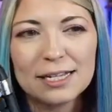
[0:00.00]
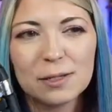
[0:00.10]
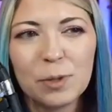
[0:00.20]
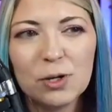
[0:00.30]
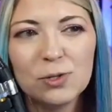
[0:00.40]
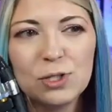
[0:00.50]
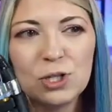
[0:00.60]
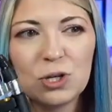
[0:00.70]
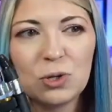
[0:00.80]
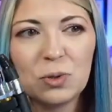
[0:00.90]
as
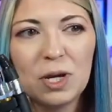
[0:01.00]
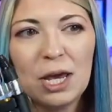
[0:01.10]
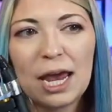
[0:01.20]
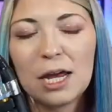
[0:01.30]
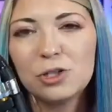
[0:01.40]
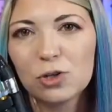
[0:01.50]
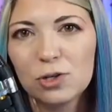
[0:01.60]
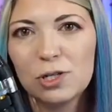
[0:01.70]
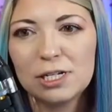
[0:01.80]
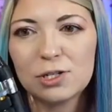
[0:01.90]
opposed to a
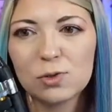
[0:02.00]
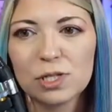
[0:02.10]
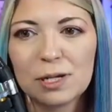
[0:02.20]
journalist